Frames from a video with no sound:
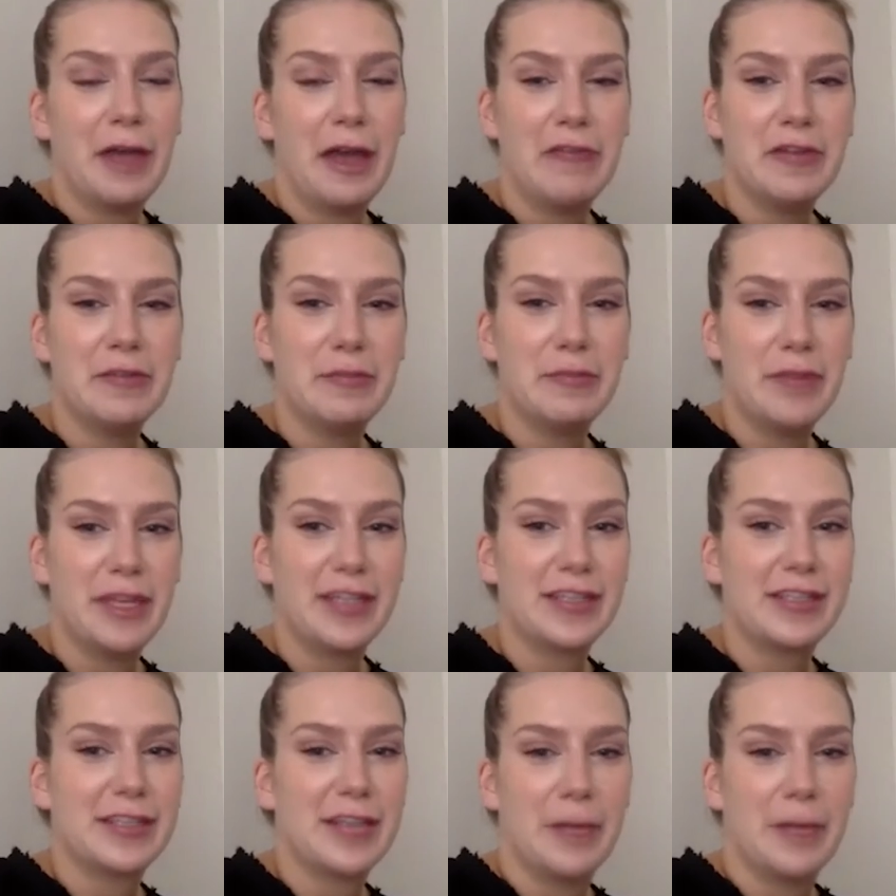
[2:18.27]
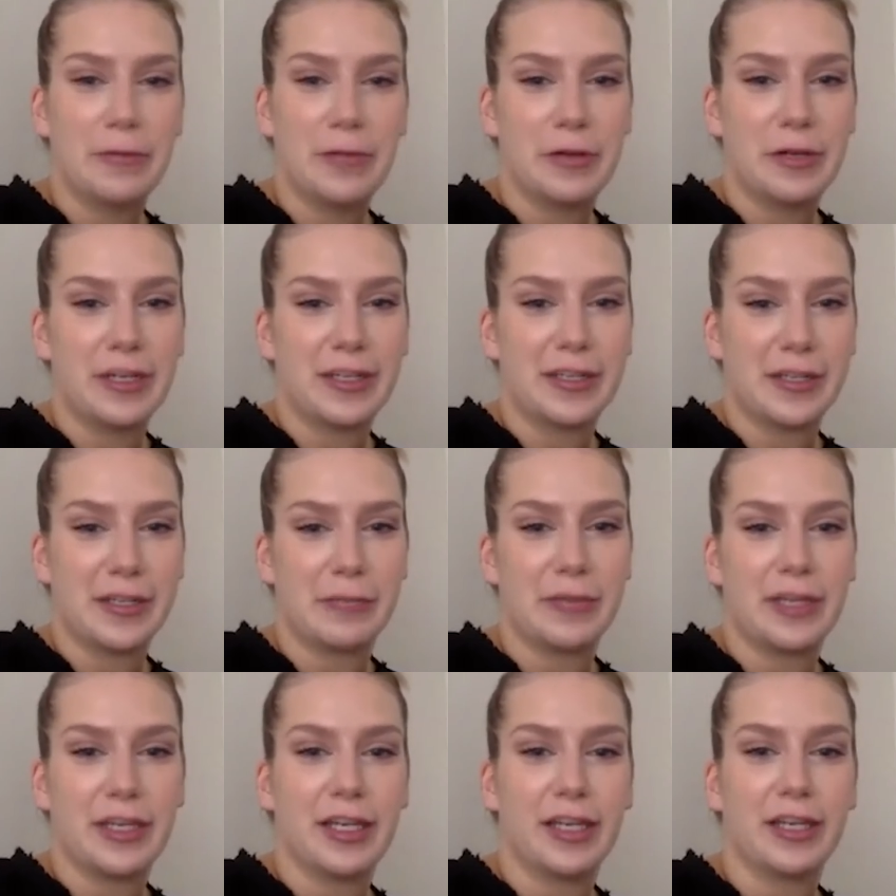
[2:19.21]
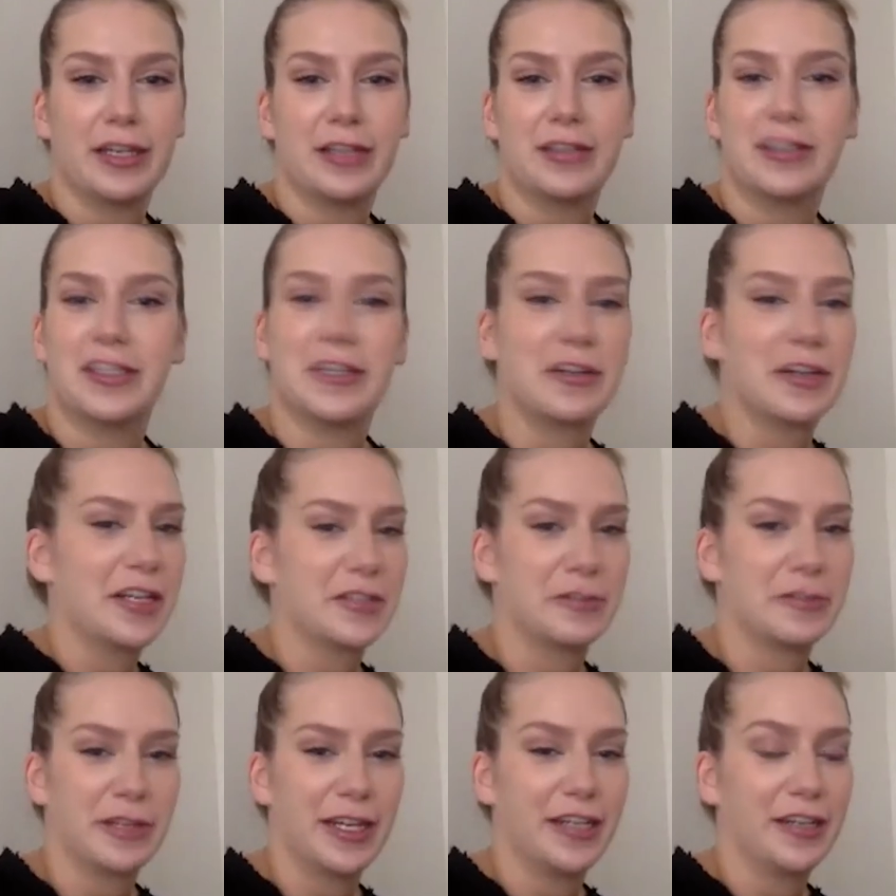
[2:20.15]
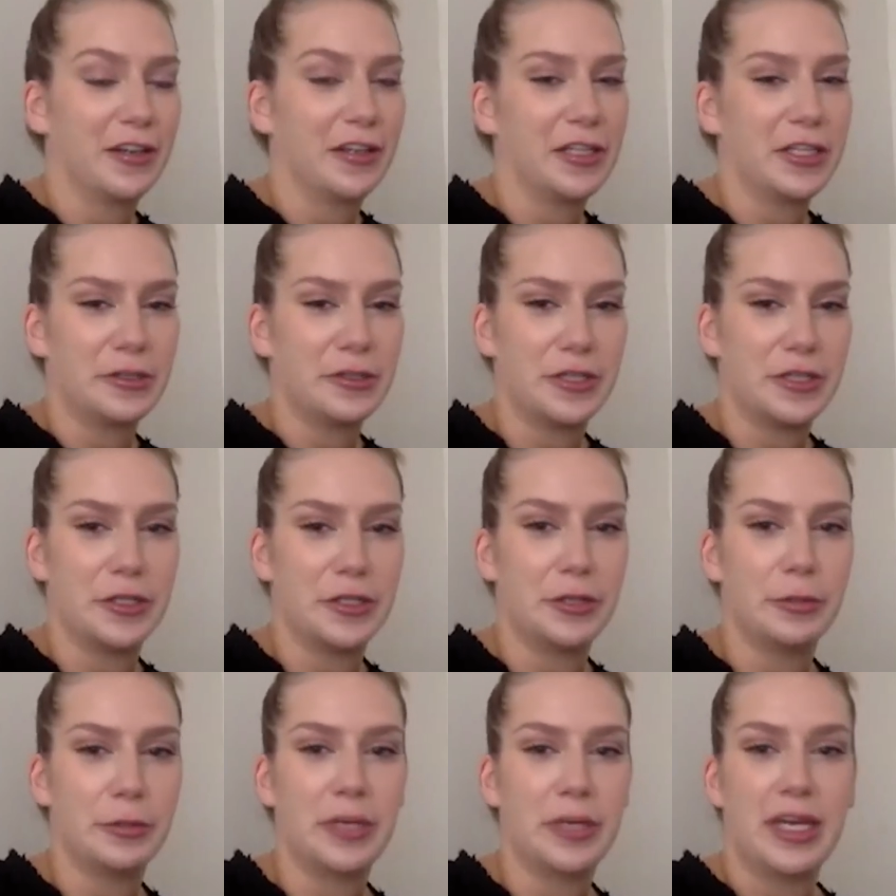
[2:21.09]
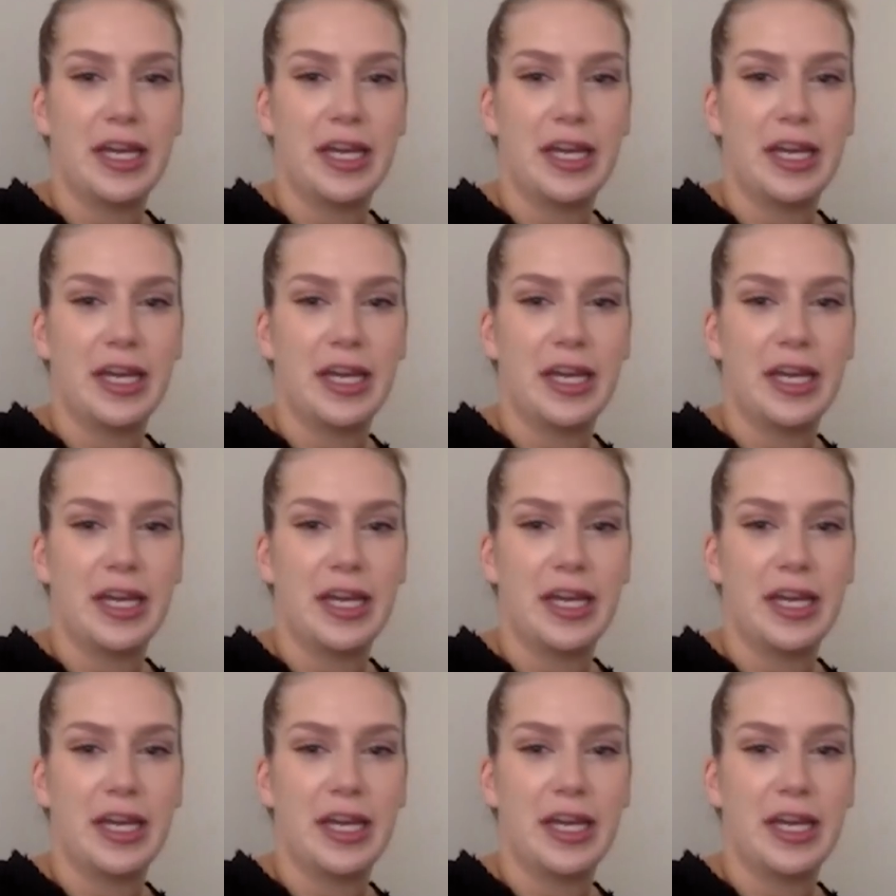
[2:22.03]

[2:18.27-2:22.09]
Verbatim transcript: haven't missed uploading something geocache related on YouTube